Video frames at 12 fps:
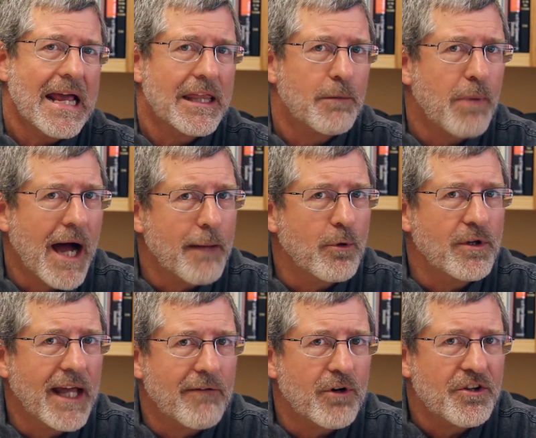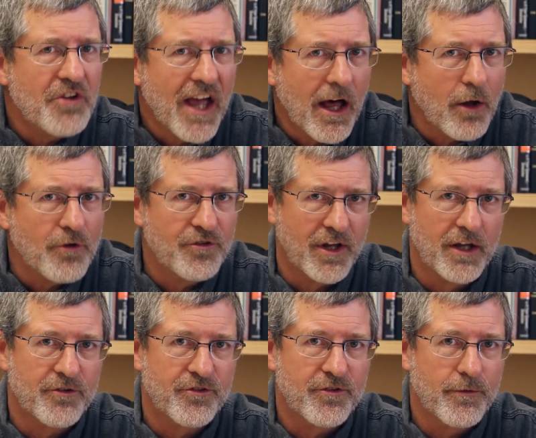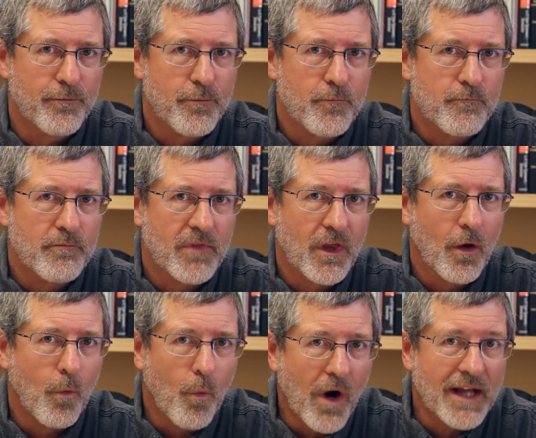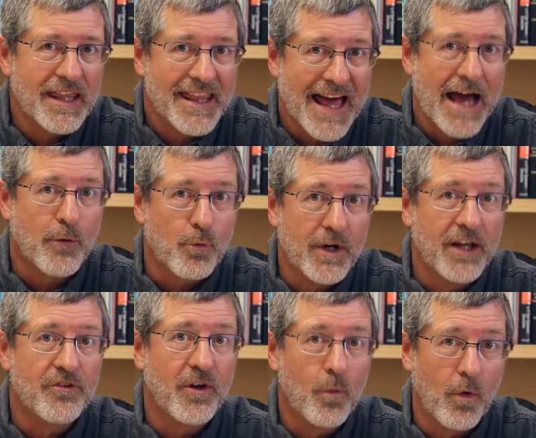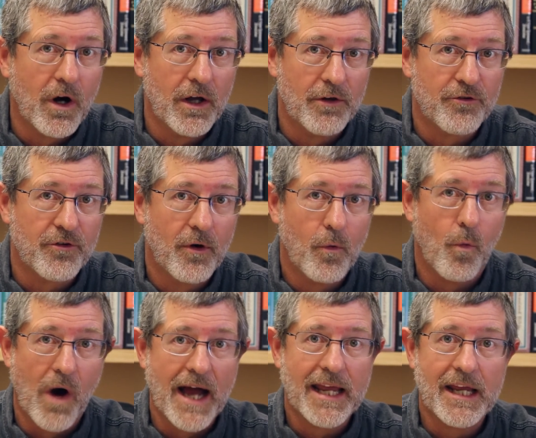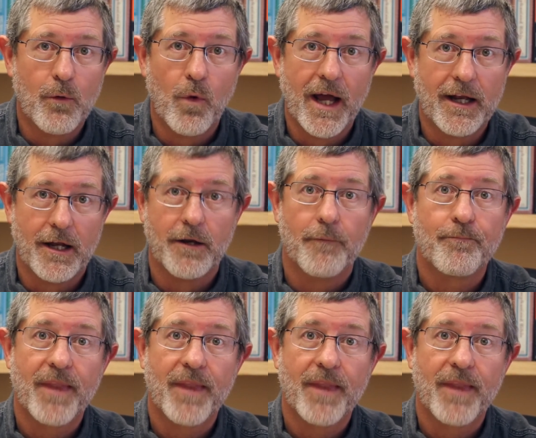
The Bible never tells us what that reason was, why he waited.